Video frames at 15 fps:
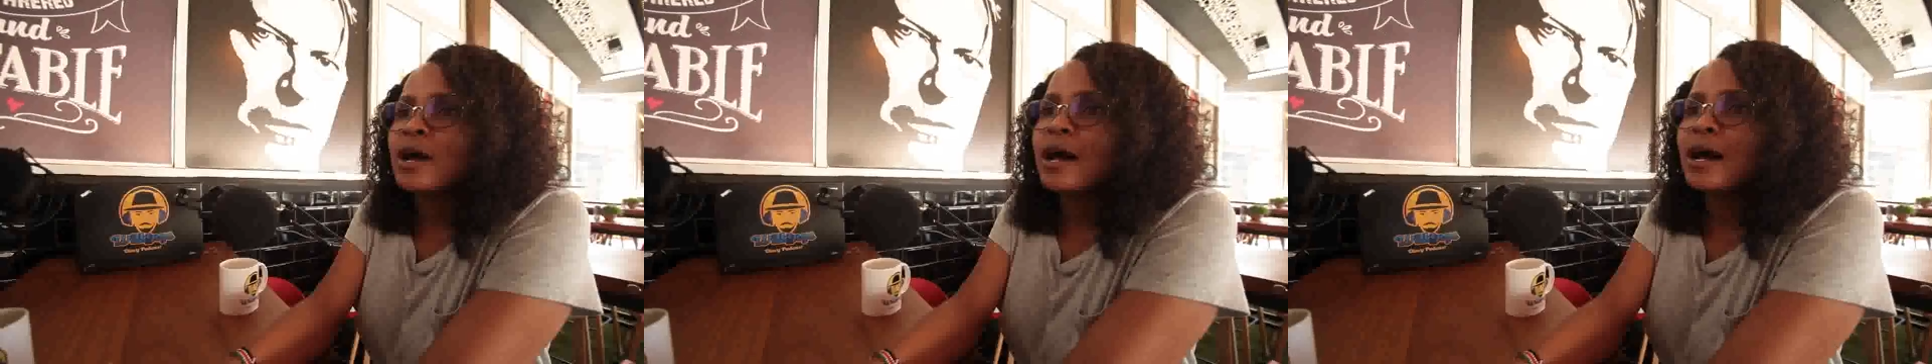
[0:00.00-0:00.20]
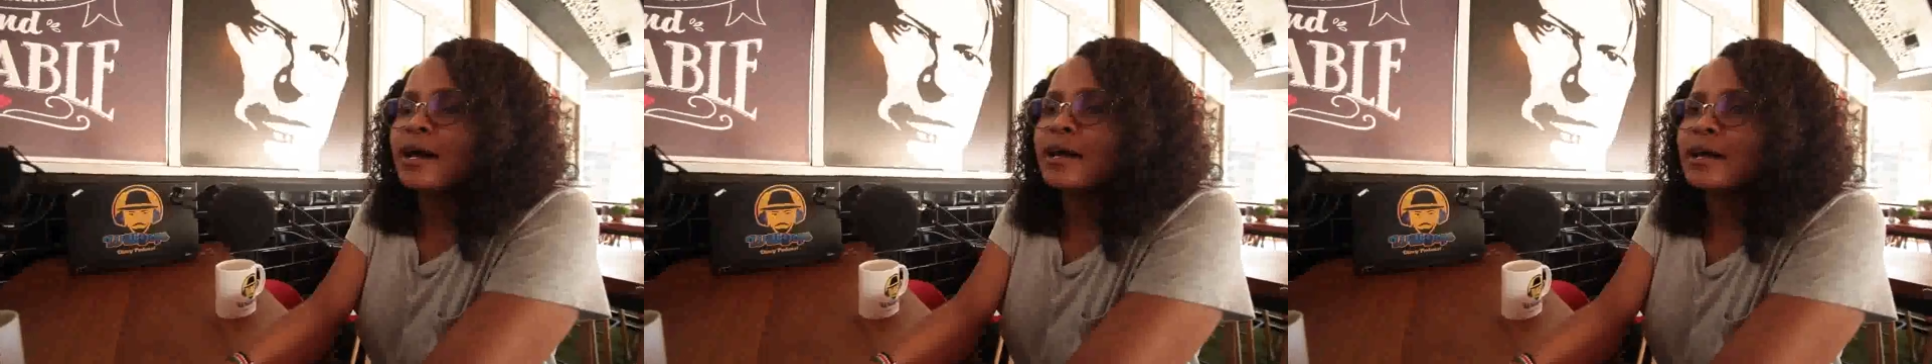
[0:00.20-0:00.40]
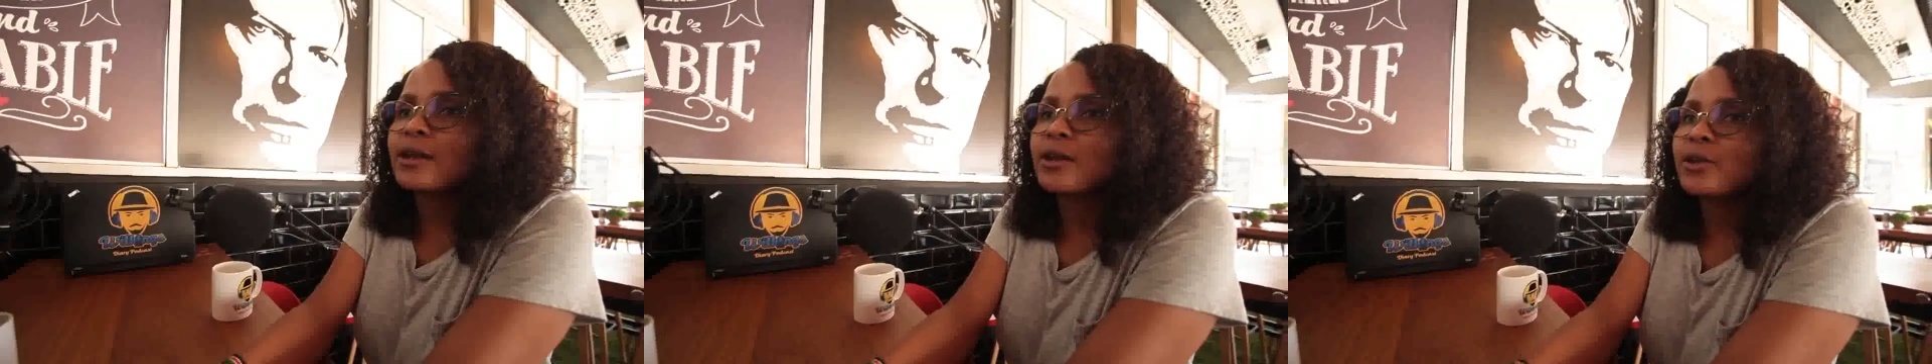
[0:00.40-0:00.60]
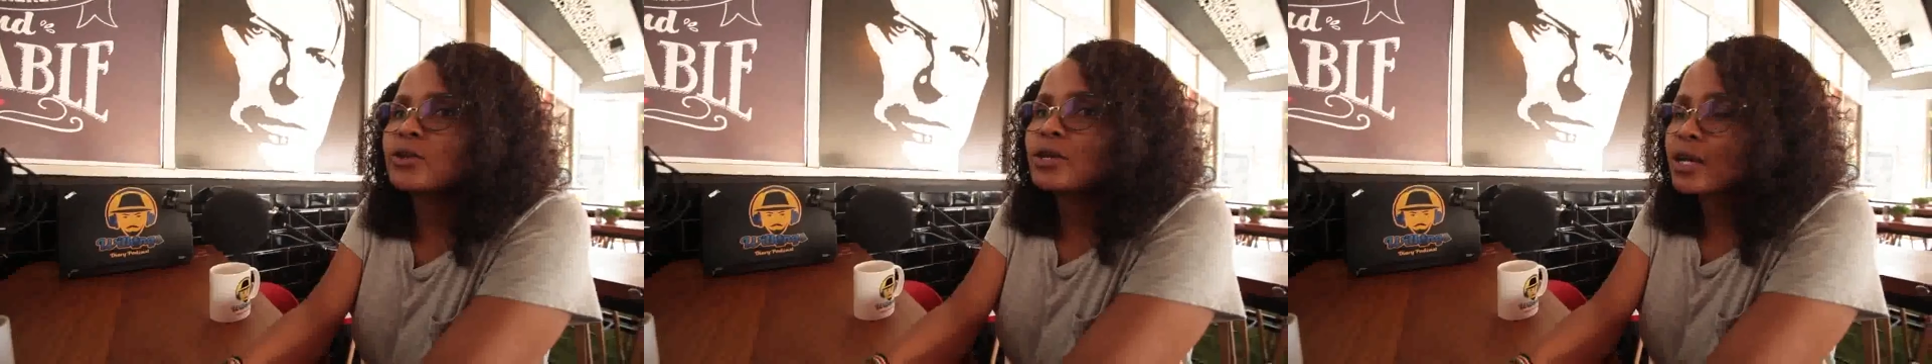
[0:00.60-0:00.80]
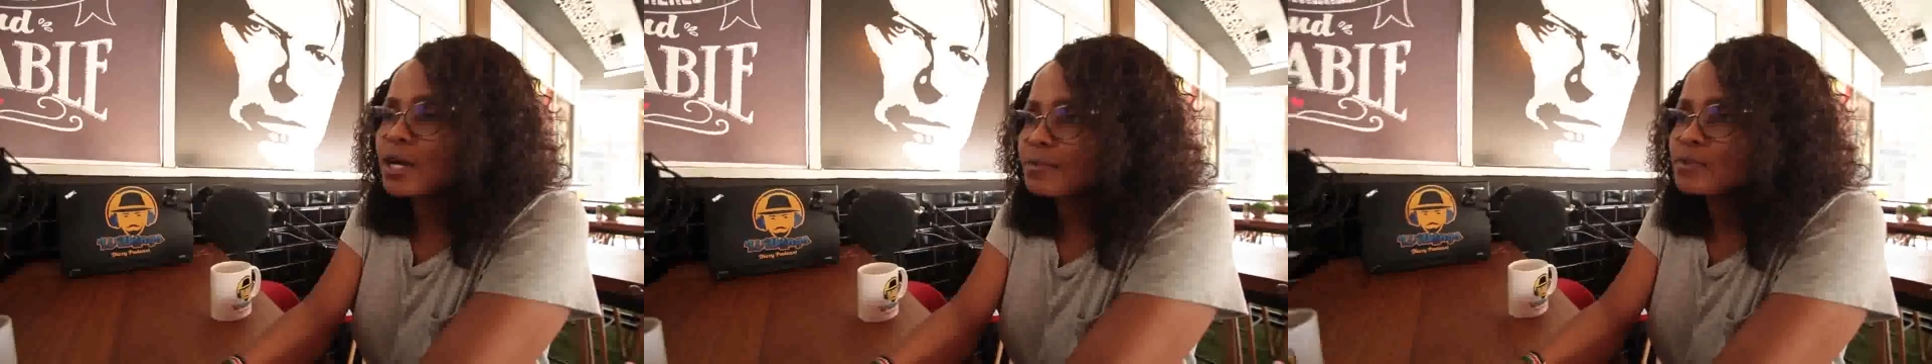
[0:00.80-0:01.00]
I
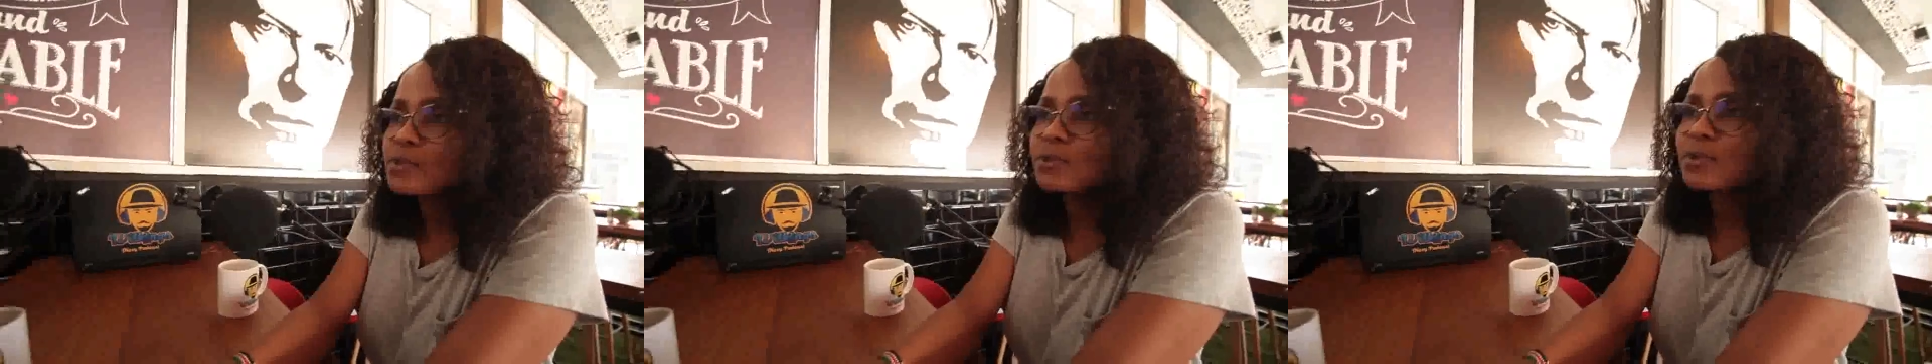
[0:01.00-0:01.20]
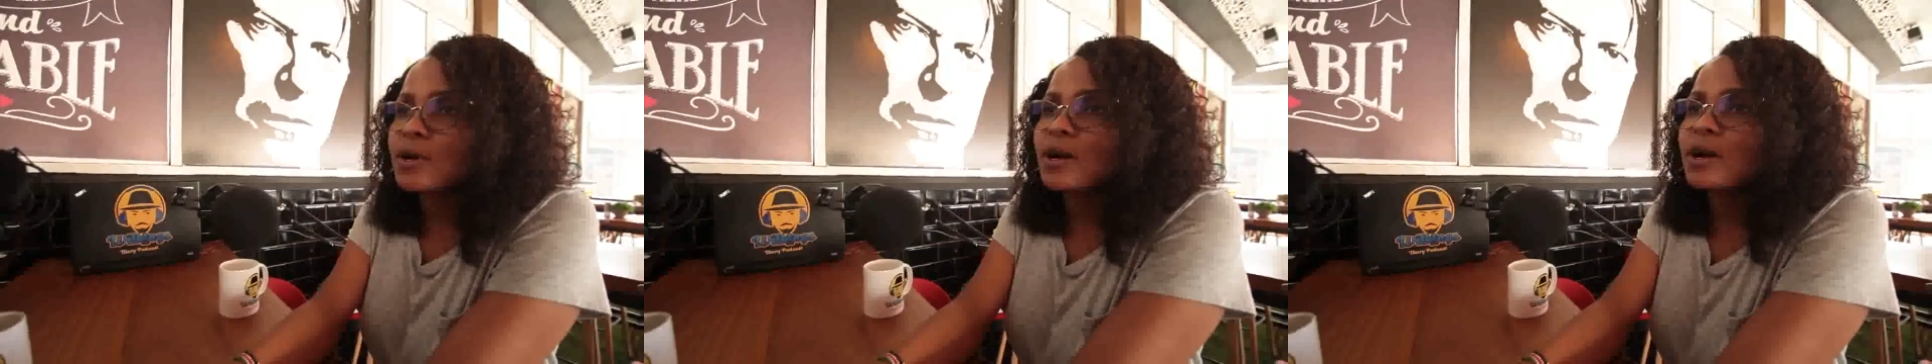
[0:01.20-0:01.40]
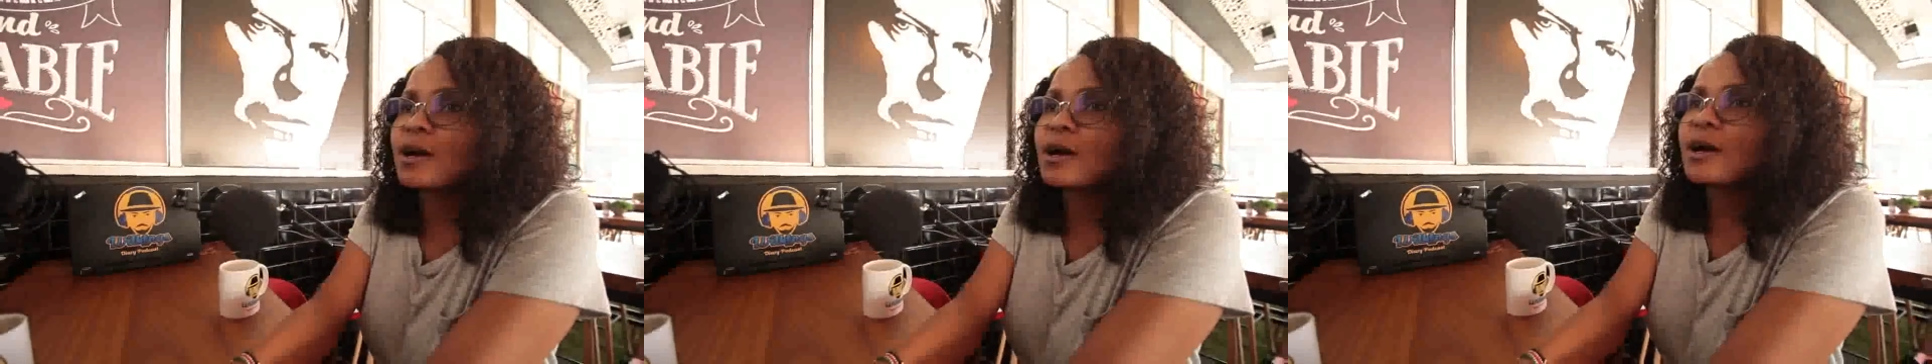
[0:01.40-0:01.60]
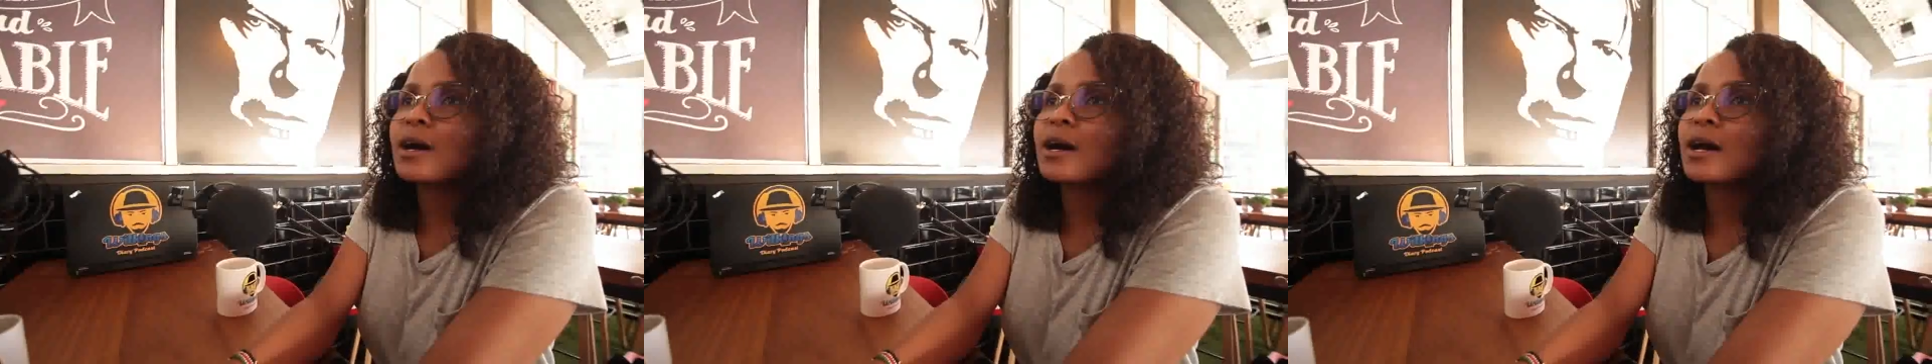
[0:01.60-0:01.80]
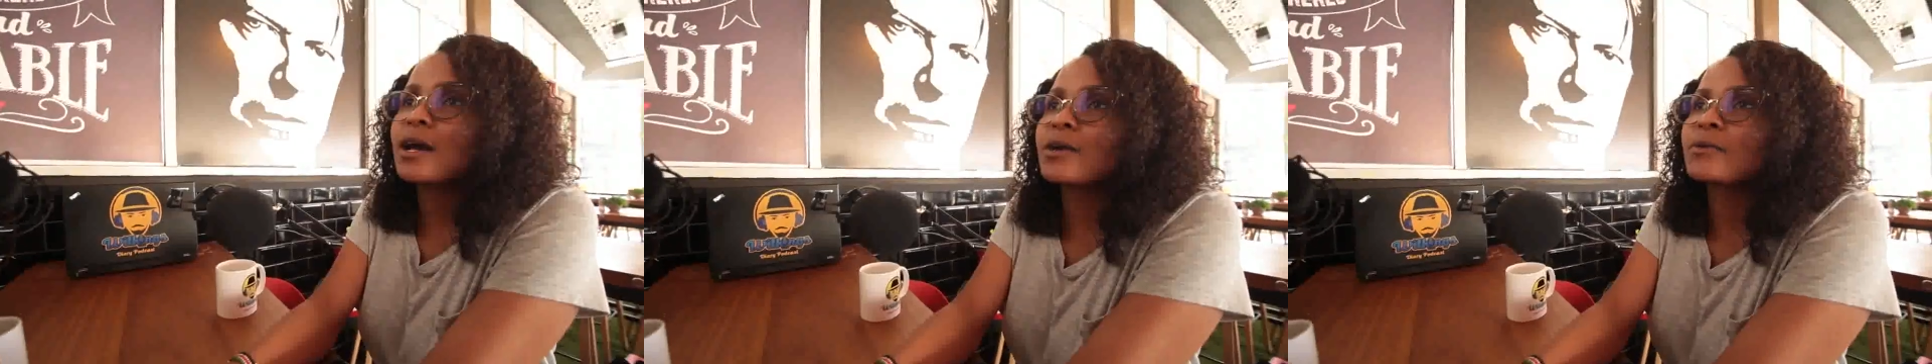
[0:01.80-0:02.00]
look up to her.
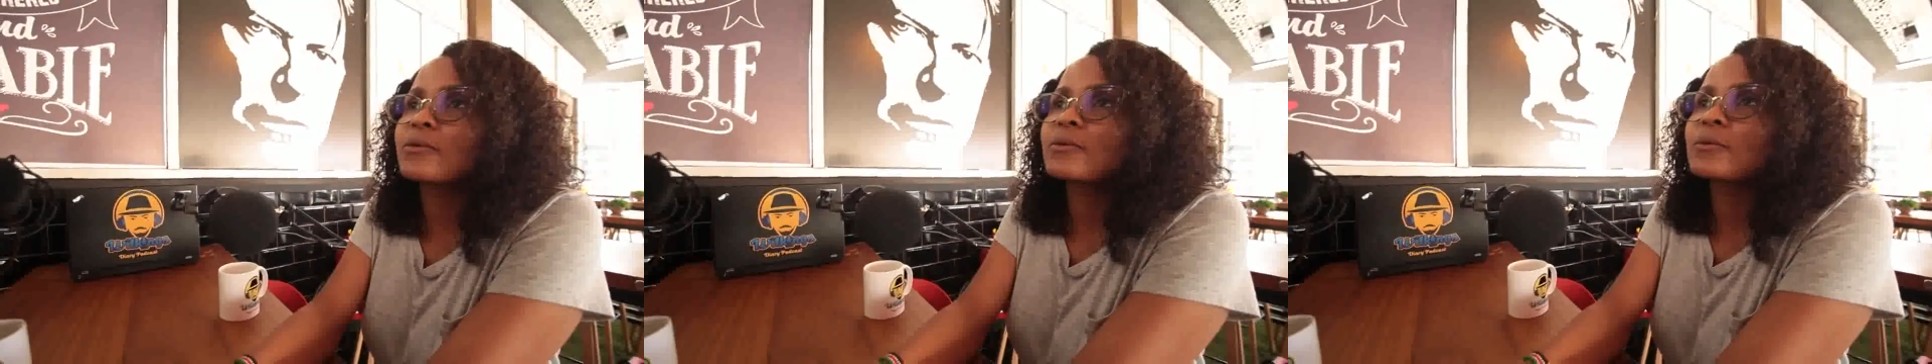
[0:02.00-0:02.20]
I